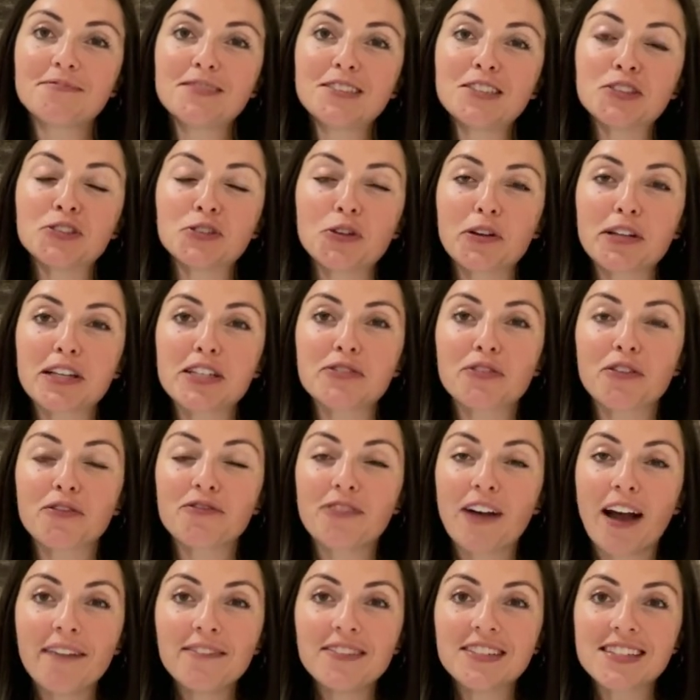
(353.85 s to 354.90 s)
Join us from
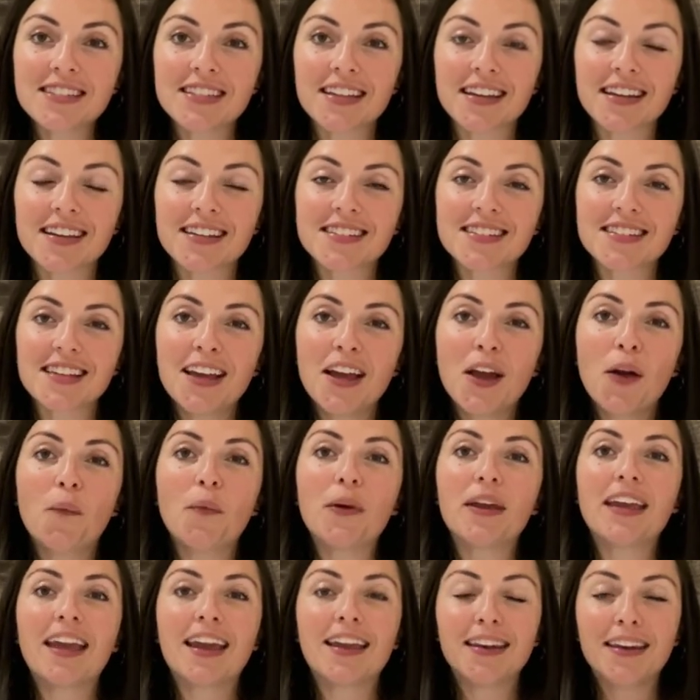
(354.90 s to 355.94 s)
5 to 6. We
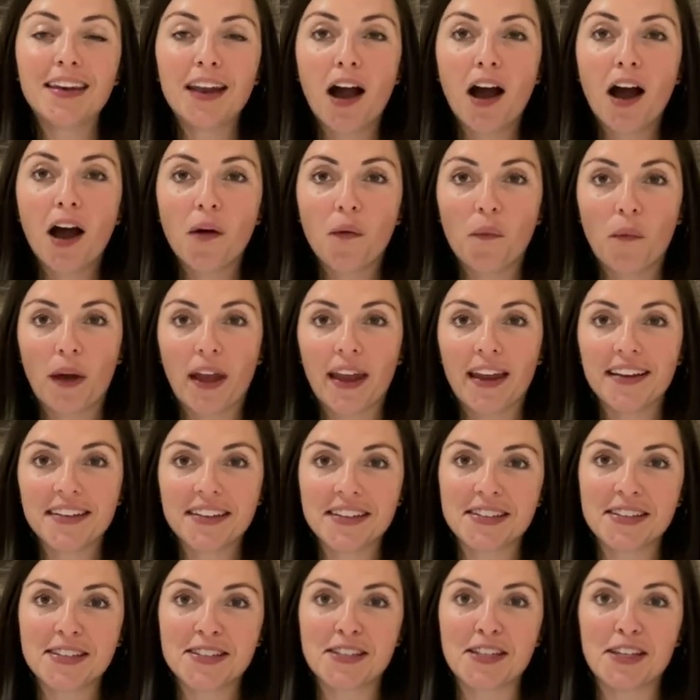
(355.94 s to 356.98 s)
cannot
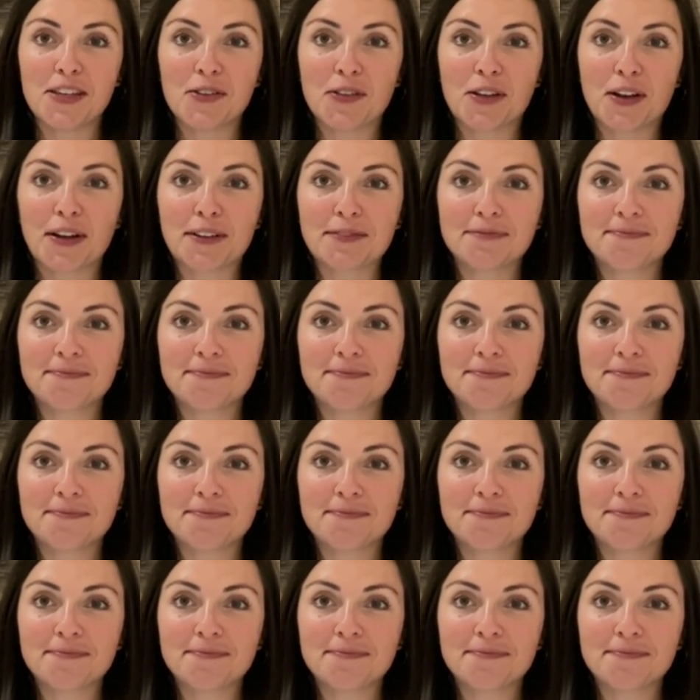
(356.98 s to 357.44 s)
wait to see you there.